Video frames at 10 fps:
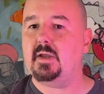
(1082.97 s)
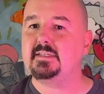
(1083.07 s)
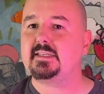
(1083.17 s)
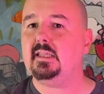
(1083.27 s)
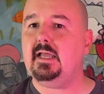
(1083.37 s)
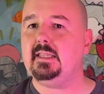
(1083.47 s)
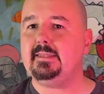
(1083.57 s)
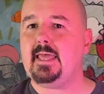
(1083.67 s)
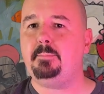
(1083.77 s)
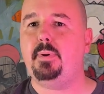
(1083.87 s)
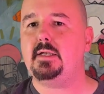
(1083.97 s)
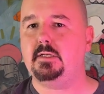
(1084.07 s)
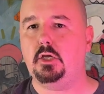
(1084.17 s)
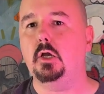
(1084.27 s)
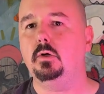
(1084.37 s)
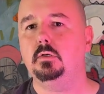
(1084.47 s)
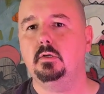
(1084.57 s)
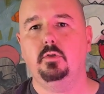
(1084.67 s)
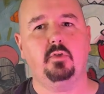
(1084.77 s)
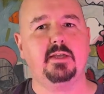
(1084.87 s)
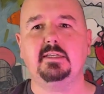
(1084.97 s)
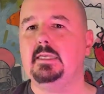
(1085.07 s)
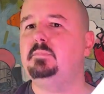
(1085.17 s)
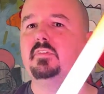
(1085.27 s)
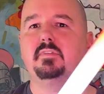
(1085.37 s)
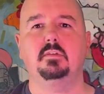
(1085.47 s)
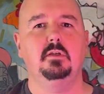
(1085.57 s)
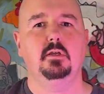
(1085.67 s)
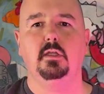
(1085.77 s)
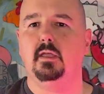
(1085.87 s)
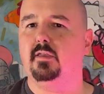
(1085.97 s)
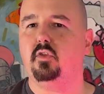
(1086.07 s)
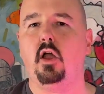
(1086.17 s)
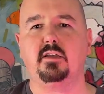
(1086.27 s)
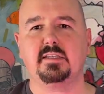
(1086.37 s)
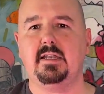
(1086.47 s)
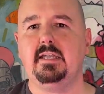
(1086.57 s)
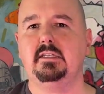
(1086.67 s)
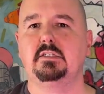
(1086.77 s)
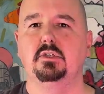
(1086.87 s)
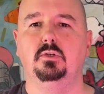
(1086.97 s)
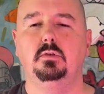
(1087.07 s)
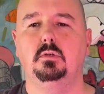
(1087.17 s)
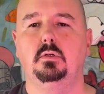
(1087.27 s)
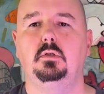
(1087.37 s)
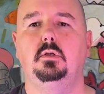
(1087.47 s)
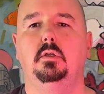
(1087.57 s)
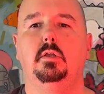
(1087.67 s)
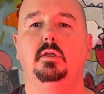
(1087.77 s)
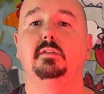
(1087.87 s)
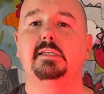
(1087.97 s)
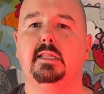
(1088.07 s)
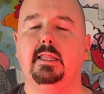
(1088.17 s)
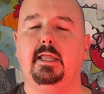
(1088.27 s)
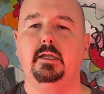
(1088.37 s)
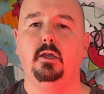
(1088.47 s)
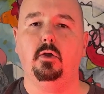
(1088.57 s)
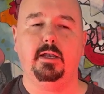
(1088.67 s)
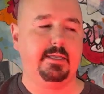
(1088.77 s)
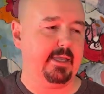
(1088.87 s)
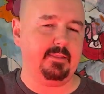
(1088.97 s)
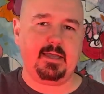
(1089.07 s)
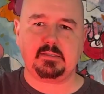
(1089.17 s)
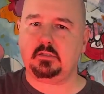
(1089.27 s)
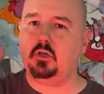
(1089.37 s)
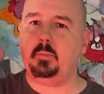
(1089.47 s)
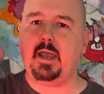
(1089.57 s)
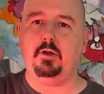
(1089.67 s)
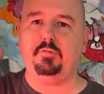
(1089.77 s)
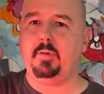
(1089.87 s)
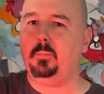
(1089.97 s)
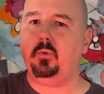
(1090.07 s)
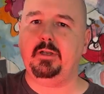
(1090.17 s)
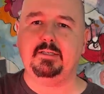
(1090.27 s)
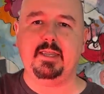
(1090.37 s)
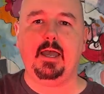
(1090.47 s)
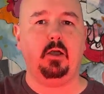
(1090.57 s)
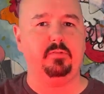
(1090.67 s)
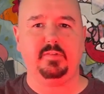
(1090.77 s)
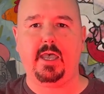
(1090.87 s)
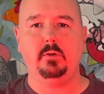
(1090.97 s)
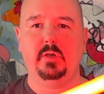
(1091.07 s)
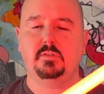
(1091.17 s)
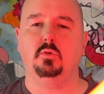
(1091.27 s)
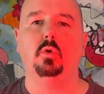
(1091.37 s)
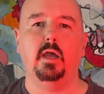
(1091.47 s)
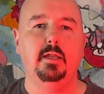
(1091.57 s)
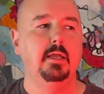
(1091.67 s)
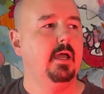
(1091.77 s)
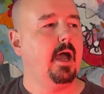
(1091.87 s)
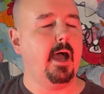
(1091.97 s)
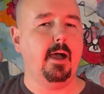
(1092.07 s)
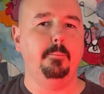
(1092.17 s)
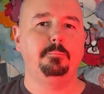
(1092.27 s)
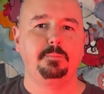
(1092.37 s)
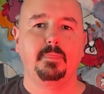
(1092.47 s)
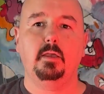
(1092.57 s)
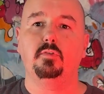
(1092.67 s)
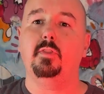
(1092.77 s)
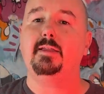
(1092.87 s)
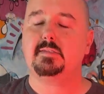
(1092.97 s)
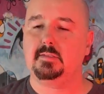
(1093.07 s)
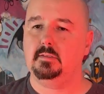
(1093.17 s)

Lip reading: until I let that button go. I can keep this as long as I need to until I let it go. And again, that's no matter if I'm pointing down, sideways, or what. So that's